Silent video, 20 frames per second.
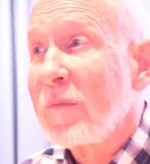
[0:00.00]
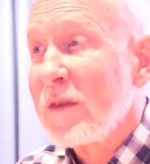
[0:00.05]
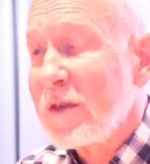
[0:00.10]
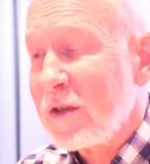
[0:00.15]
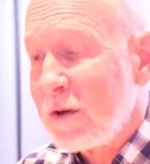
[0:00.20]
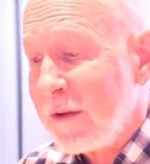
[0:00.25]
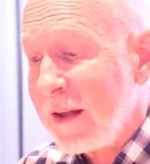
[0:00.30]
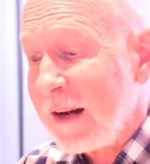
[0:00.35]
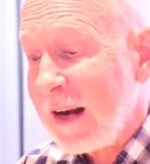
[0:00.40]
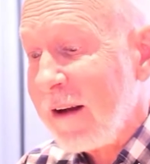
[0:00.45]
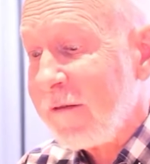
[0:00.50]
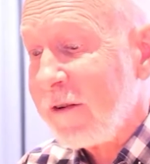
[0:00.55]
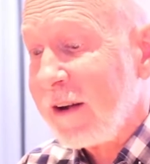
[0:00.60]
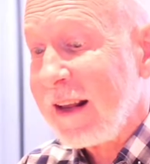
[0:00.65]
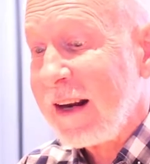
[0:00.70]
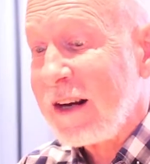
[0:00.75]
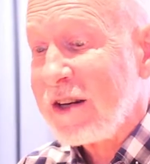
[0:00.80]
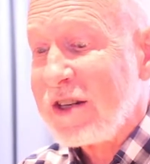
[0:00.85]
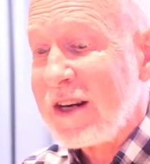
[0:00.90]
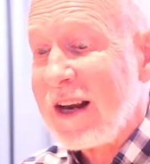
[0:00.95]
So they never
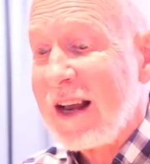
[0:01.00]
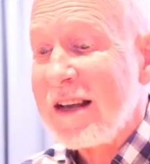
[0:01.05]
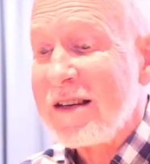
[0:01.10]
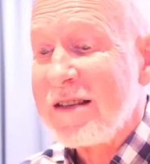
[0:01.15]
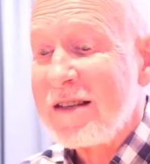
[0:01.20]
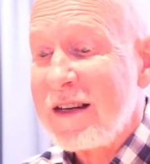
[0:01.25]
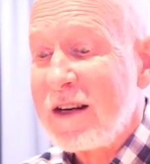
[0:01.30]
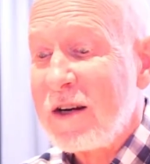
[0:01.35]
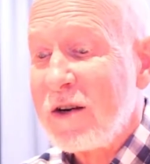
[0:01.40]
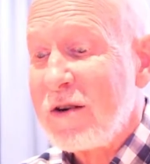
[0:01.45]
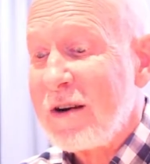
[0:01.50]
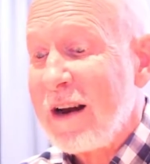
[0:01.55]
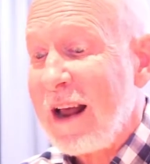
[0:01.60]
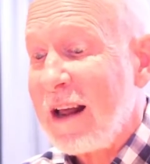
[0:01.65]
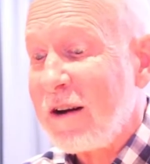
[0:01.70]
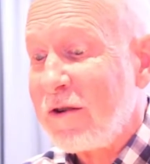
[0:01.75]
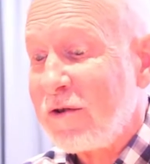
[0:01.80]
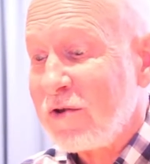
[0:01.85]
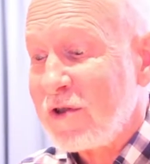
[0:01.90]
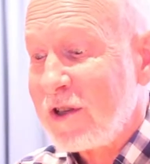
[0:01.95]
get a chance to hear
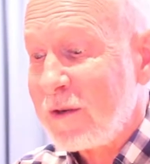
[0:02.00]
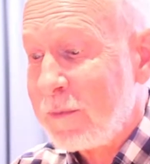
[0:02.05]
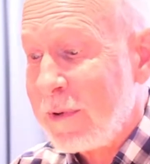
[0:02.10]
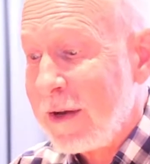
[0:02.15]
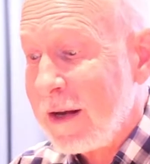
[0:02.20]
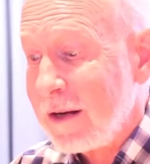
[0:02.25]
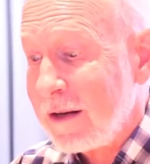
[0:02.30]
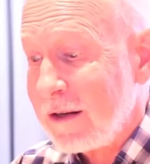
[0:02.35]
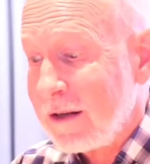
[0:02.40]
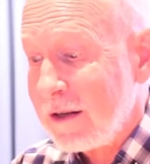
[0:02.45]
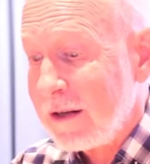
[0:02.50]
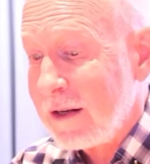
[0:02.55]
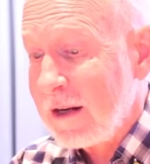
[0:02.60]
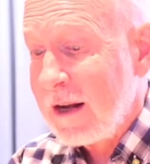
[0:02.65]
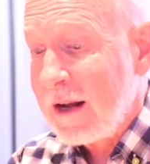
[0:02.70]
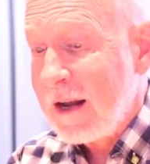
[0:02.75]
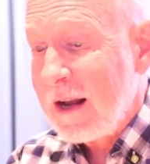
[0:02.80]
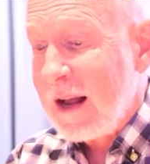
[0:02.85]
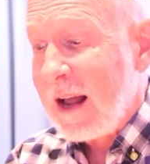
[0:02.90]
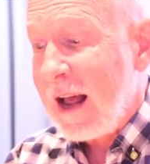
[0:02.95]
natural speech.
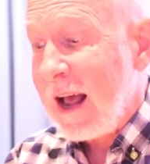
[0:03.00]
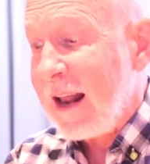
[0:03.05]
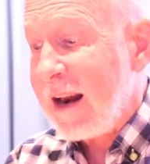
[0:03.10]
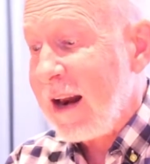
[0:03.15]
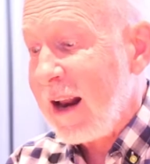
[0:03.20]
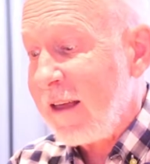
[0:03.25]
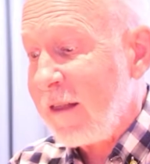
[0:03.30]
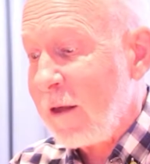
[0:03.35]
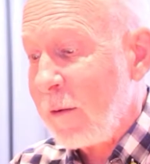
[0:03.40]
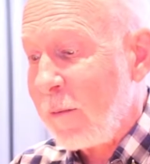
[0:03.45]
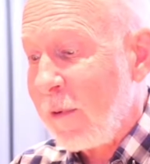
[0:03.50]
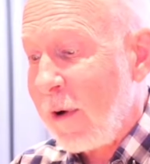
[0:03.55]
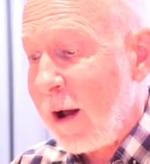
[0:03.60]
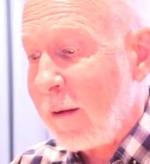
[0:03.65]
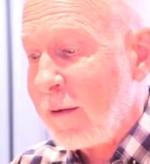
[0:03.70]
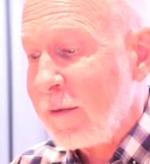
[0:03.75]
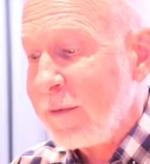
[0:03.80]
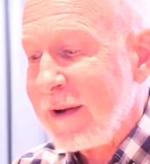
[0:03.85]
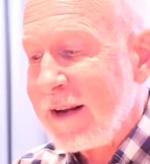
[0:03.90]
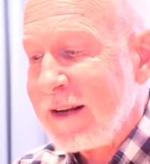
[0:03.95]
Another
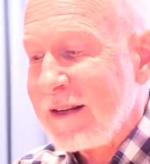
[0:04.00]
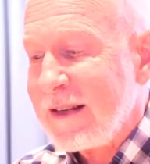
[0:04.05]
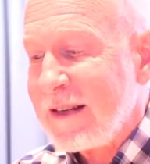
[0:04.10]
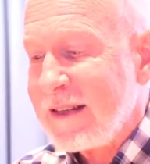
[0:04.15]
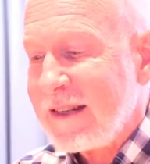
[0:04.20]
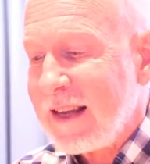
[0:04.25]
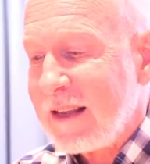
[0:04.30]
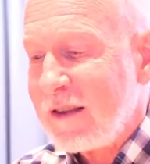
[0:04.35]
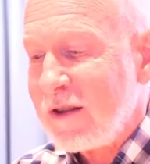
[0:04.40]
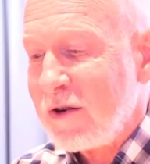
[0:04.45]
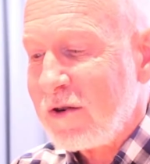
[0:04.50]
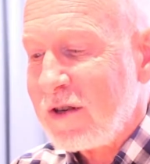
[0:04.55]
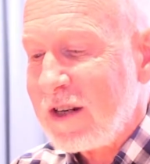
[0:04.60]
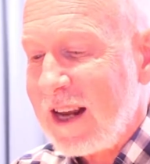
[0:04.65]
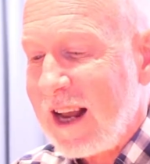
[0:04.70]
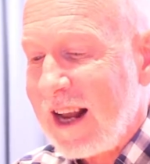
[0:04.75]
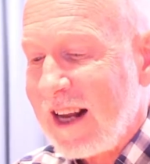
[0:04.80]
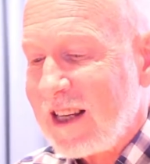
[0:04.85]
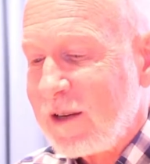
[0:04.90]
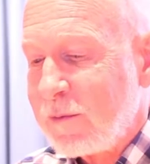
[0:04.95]
problem is that their
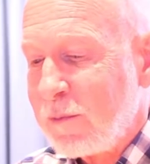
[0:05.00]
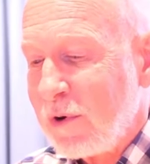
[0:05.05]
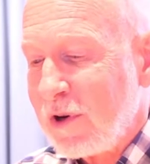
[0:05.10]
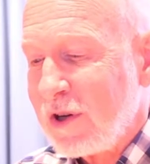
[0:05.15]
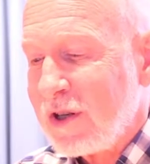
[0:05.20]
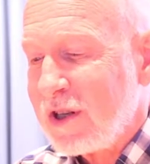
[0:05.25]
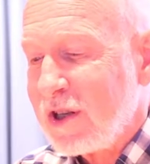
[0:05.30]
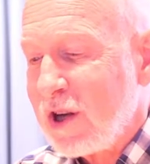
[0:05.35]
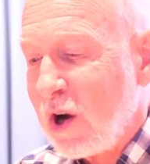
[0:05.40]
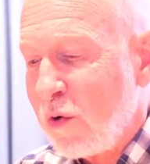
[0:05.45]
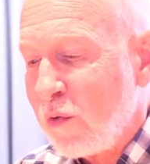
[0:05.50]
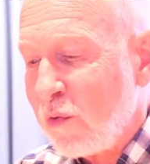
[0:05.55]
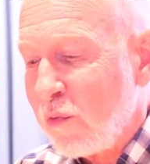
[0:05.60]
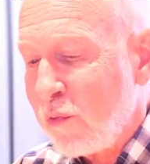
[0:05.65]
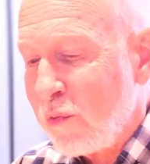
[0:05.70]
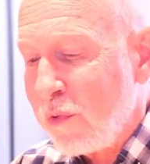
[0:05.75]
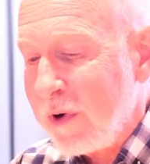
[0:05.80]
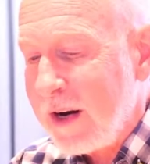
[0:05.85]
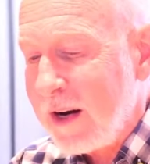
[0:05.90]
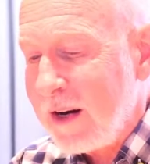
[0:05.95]
textbooks
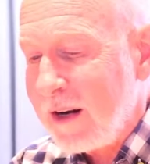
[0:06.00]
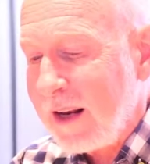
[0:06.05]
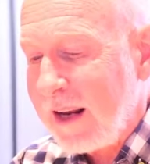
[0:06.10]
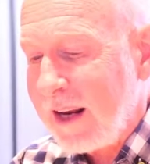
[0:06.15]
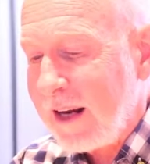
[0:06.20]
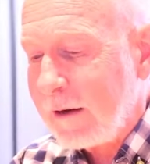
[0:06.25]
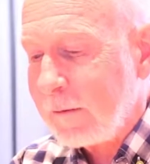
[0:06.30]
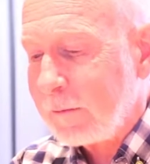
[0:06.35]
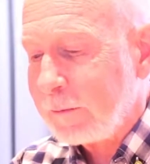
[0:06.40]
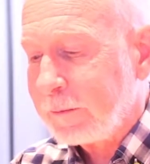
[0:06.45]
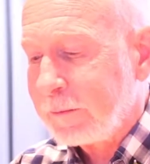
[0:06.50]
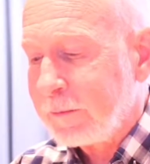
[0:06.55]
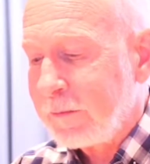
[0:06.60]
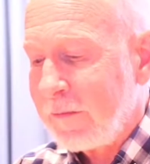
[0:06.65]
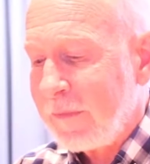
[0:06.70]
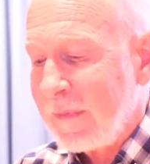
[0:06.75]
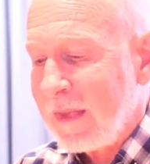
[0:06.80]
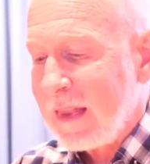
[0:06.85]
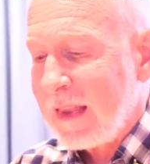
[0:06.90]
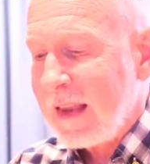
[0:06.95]
don't really
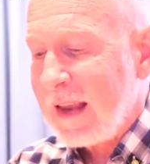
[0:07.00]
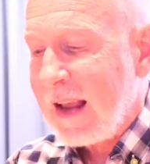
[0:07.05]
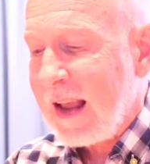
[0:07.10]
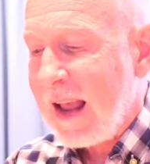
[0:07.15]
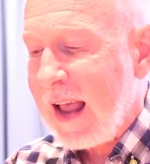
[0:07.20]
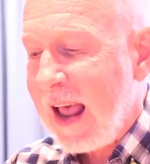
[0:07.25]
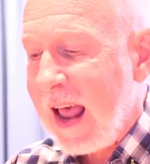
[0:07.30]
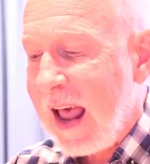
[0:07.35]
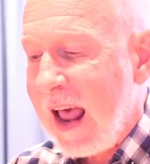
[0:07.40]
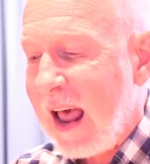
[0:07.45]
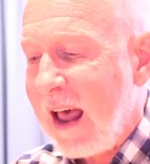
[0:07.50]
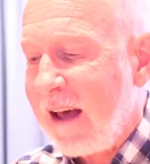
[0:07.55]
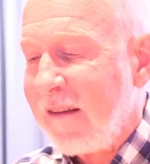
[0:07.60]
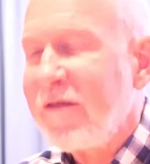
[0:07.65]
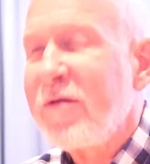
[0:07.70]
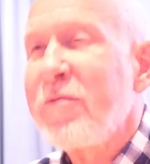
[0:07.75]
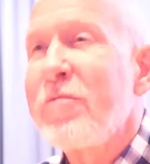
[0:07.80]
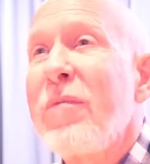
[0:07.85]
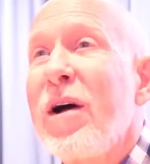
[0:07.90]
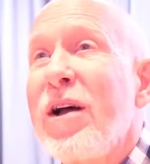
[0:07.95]

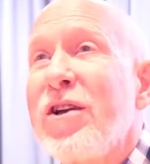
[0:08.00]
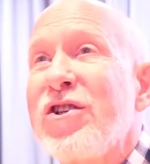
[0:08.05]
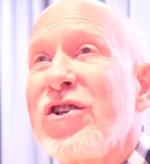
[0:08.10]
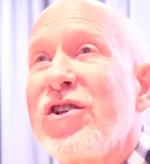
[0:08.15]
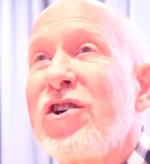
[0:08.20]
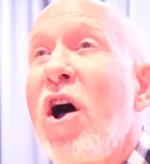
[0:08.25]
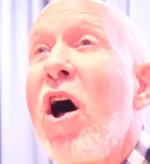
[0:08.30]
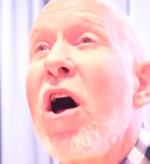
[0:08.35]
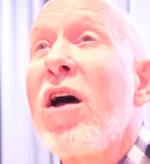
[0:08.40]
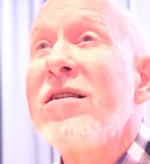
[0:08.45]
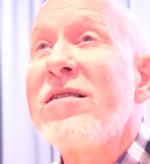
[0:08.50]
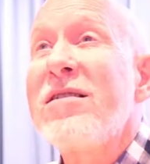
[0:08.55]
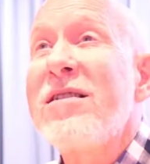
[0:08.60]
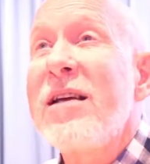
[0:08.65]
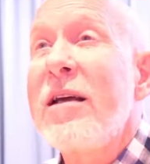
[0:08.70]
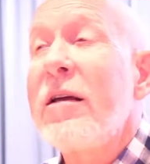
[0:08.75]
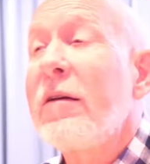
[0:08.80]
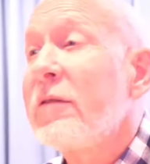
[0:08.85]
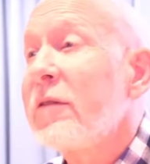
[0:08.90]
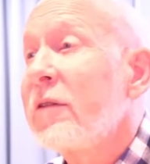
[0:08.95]
have much
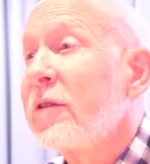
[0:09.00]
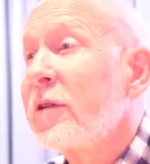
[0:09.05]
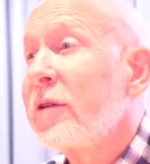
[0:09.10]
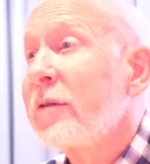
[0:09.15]
content.